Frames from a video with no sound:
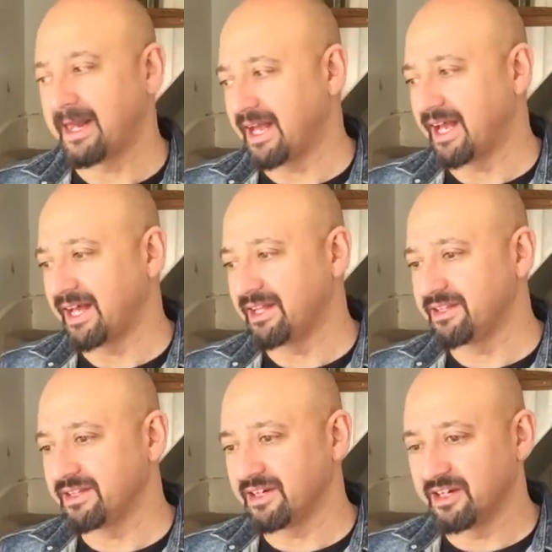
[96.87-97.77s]

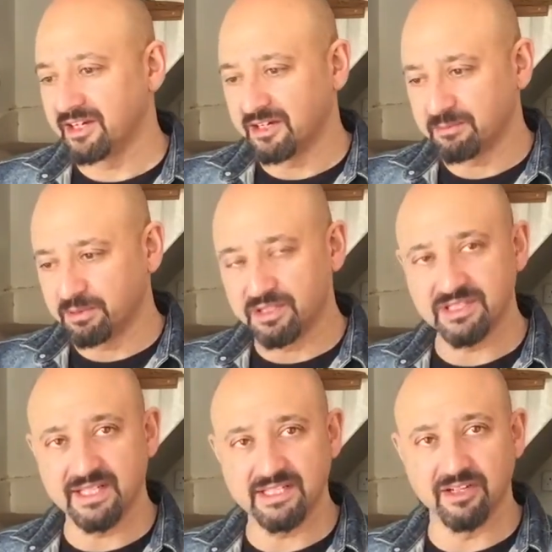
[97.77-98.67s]
and put the
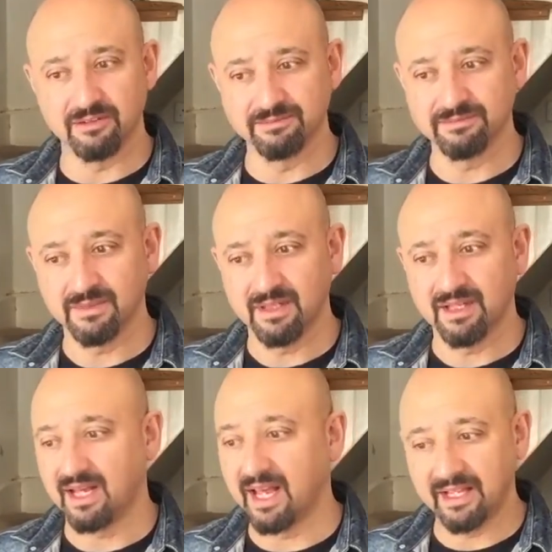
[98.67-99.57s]
seeds on,
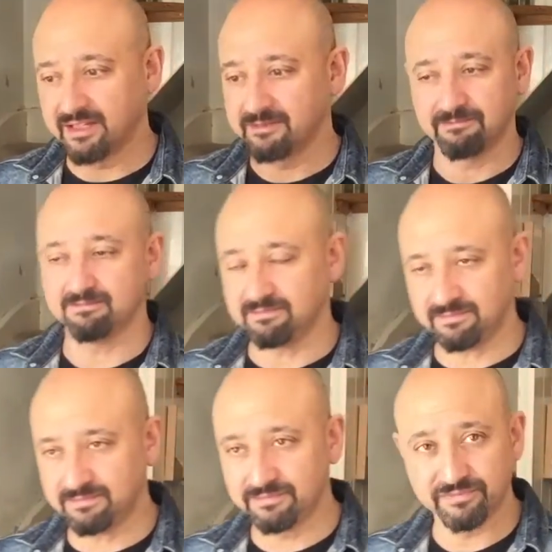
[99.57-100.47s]
and
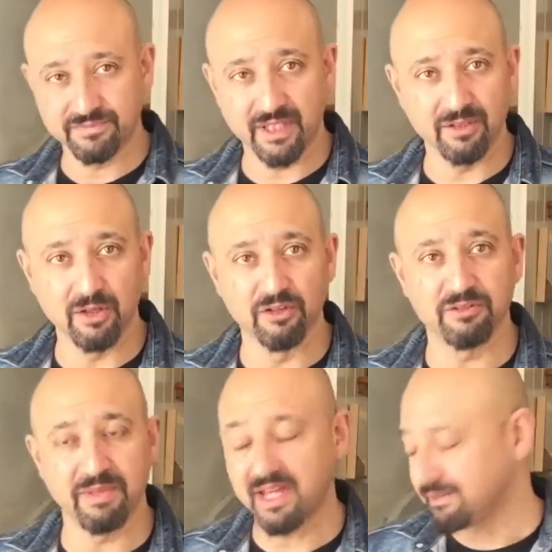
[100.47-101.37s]
then they'll go
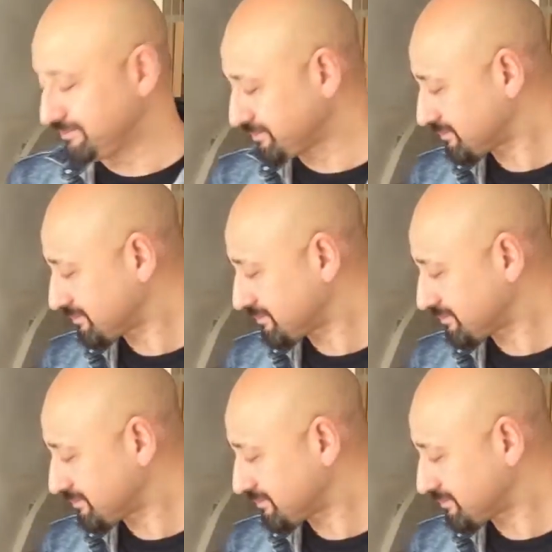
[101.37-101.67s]
from there.